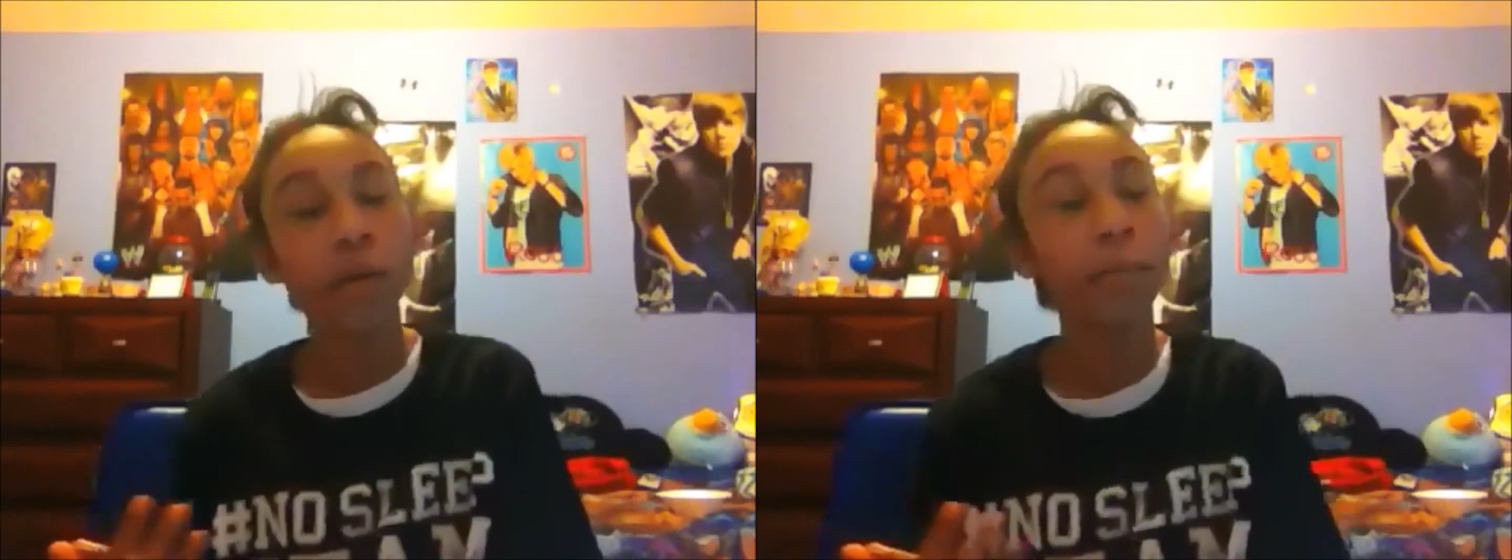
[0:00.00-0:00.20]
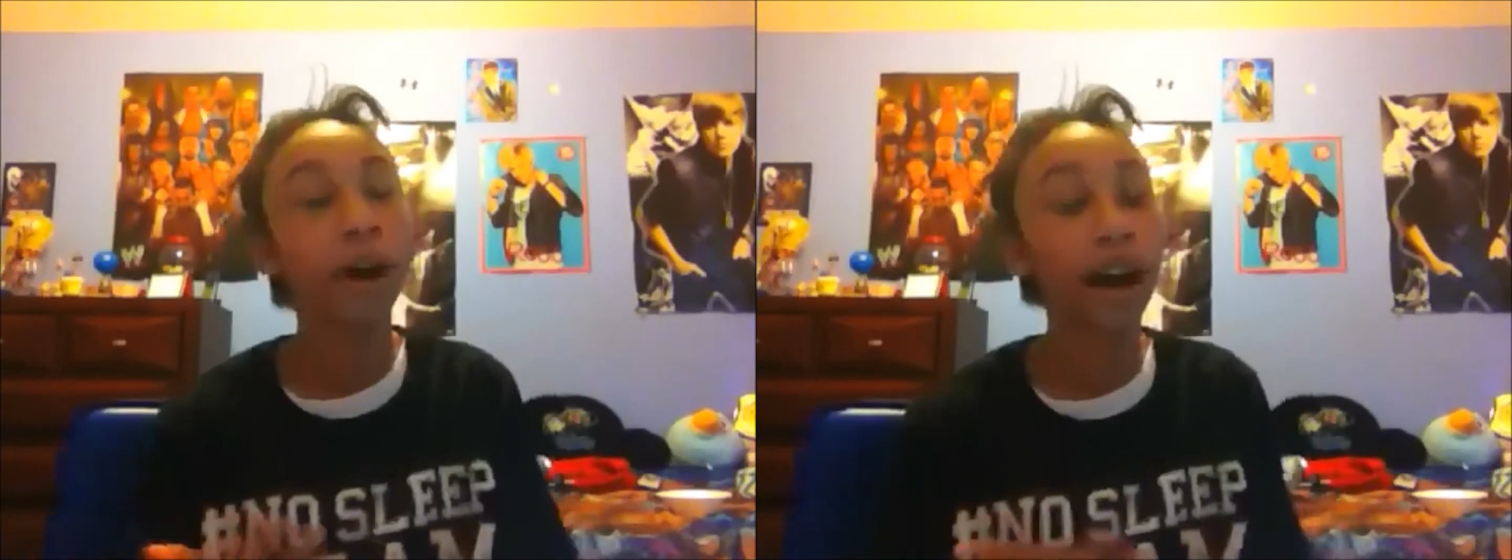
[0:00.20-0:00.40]

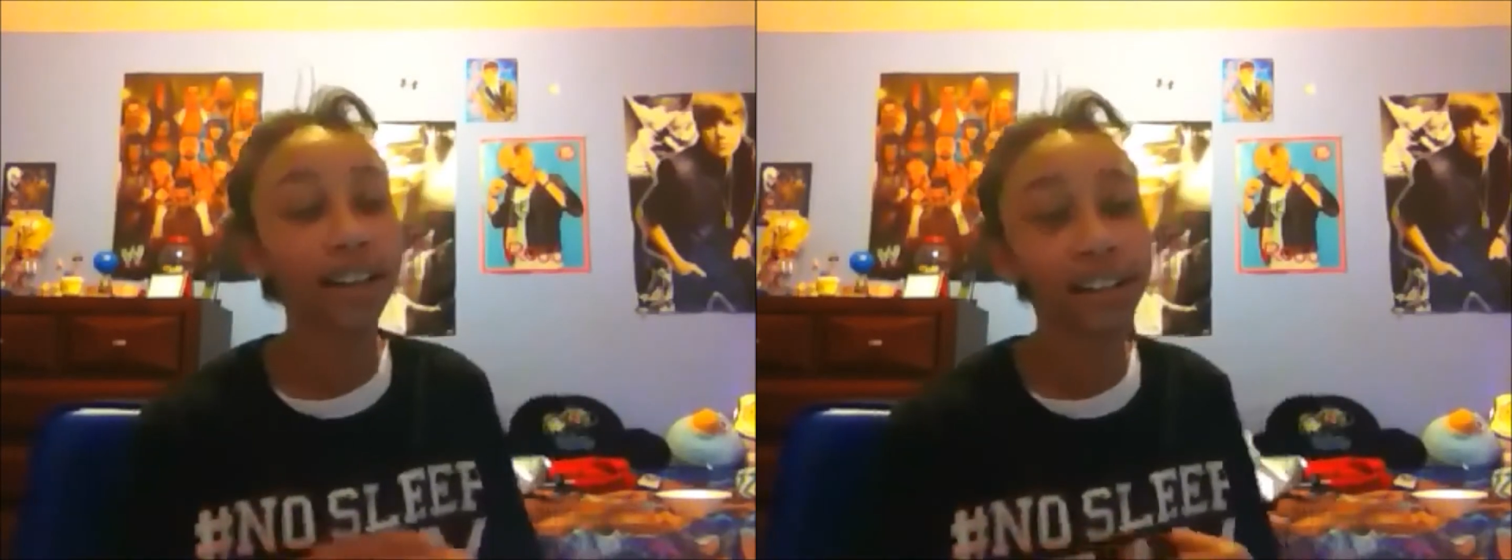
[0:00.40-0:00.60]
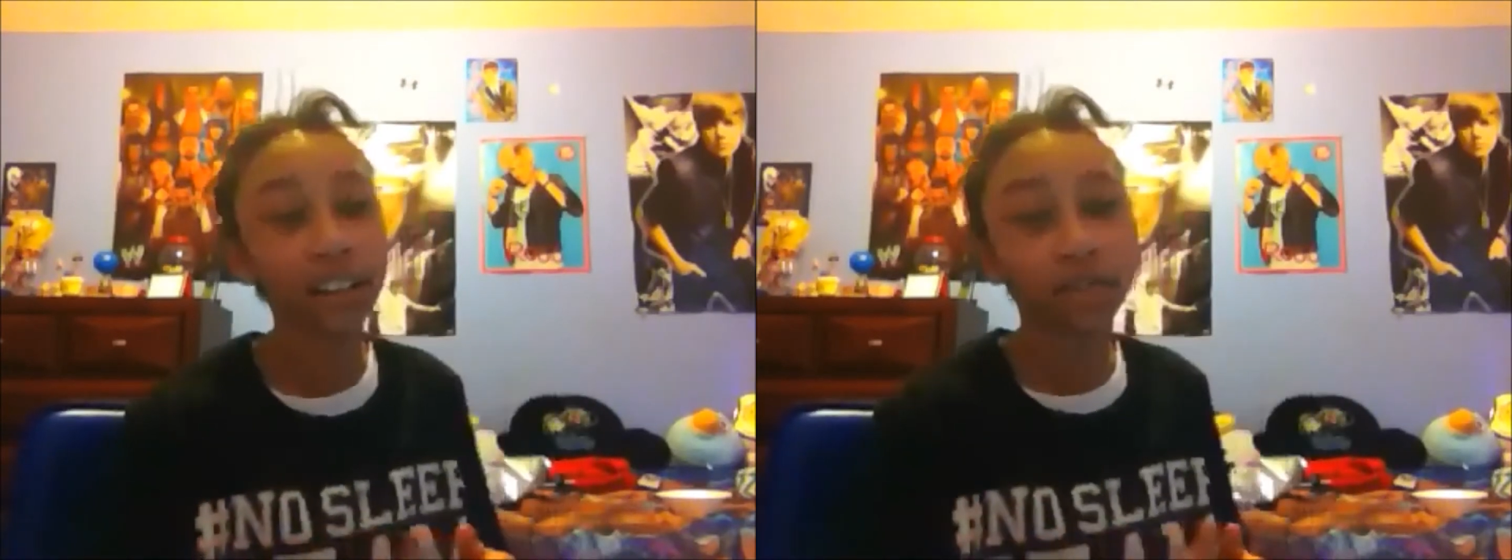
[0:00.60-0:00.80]
but I
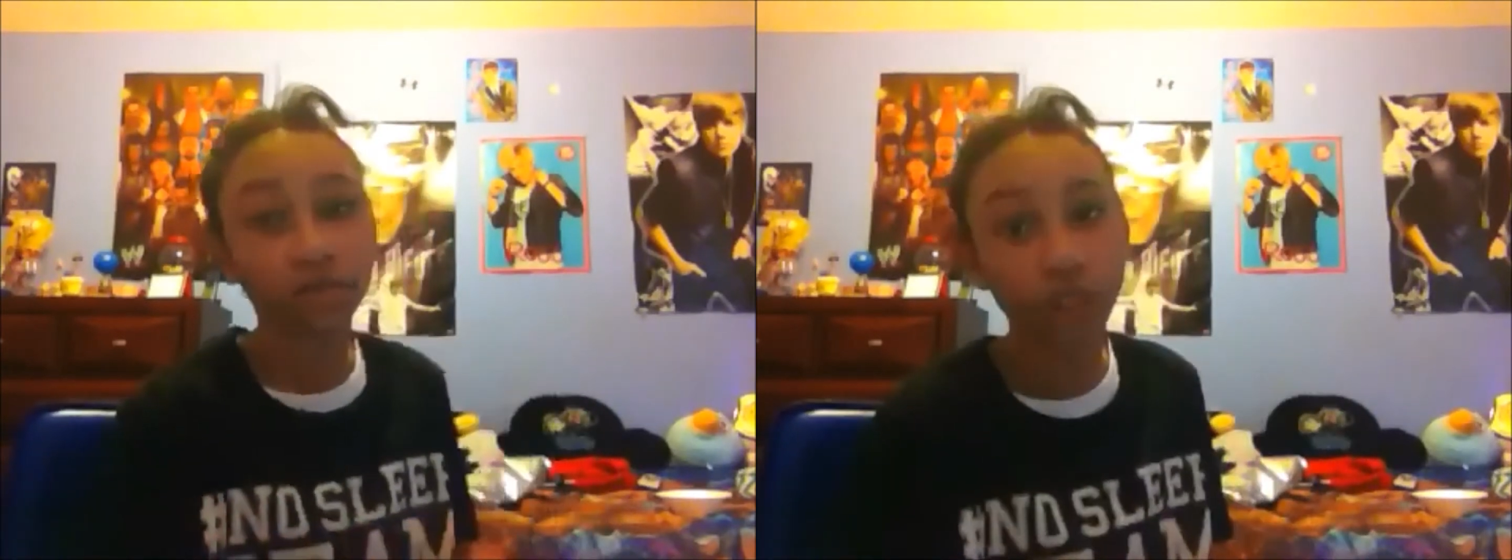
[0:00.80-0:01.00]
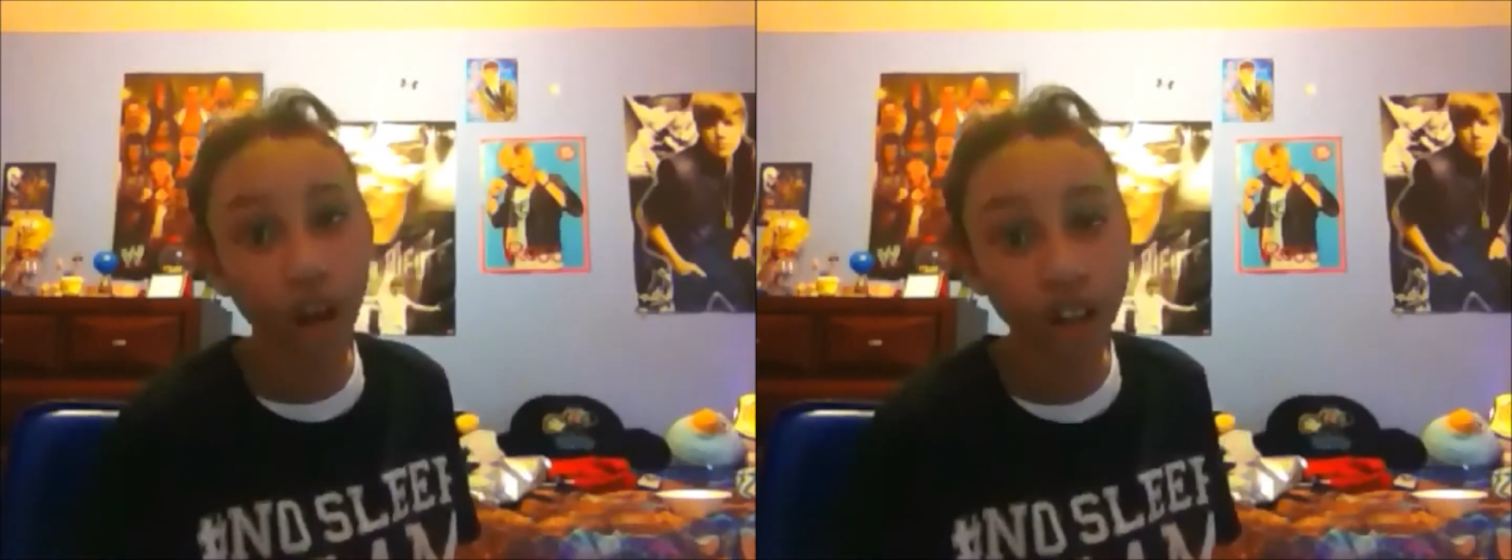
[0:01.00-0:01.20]
like his
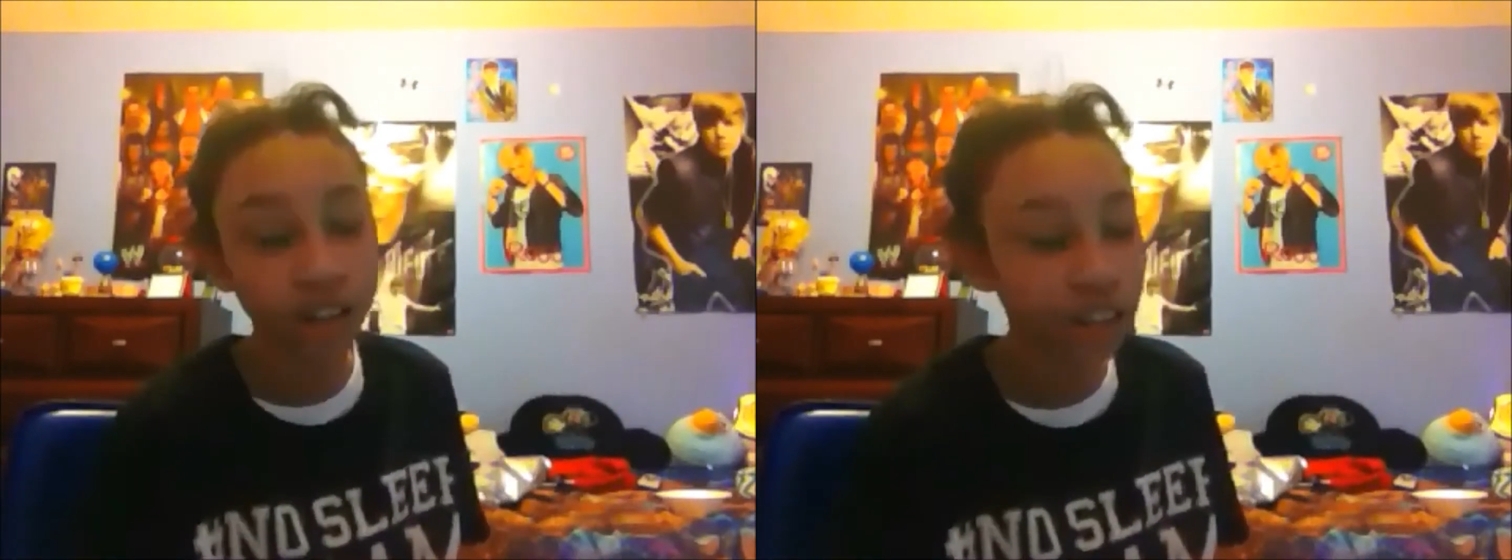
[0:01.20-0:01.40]
vlog